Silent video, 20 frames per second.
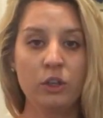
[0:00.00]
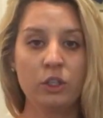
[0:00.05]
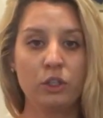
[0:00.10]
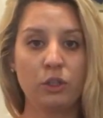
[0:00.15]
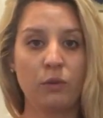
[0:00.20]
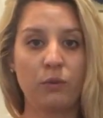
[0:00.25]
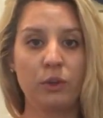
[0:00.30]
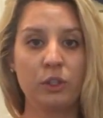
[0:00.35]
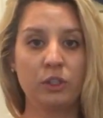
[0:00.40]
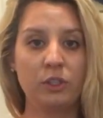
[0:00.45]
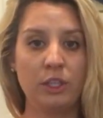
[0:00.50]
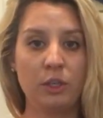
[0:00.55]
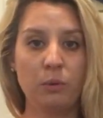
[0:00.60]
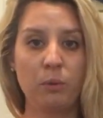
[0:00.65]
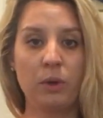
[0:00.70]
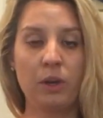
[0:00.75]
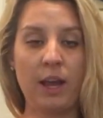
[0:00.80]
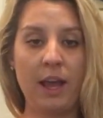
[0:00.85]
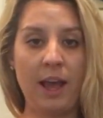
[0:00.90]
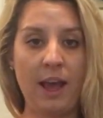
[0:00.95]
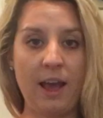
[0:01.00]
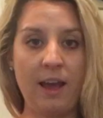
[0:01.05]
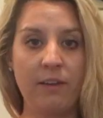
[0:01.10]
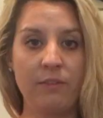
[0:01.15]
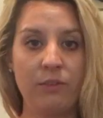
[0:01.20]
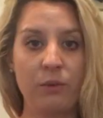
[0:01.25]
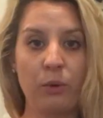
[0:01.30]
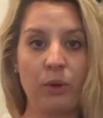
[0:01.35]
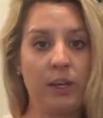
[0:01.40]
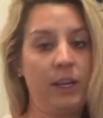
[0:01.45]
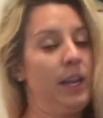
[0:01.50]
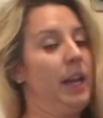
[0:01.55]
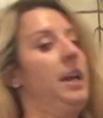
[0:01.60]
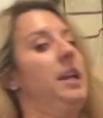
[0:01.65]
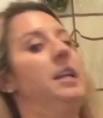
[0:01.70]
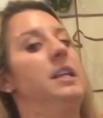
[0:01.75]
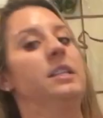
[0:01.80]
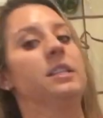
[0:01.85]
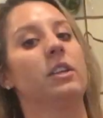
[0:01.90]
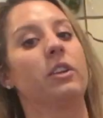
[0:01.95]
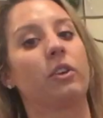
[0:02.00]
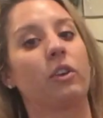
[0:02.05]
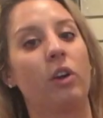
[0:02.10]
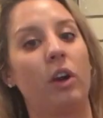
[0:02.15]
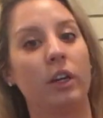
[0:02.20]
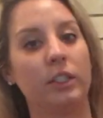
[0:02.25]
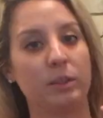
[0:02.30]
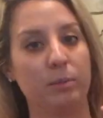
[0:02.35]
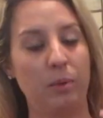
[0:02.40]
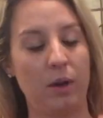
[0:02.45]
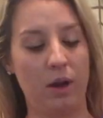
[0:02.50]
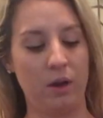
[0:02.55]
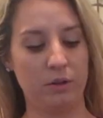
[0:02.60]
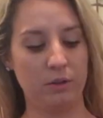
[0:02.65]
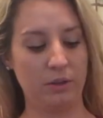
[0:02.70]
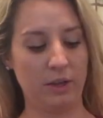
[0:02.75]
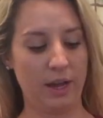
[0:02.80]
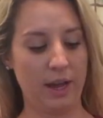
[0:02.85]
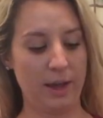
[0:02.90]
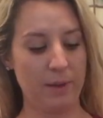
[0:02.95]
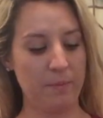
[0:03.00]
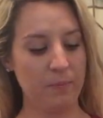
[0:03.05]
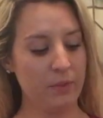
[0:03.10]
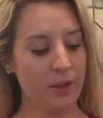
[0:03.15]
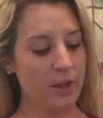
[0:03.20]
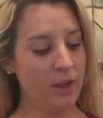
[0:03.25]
So first thing you want to have or get is a lacrosse ball, okay?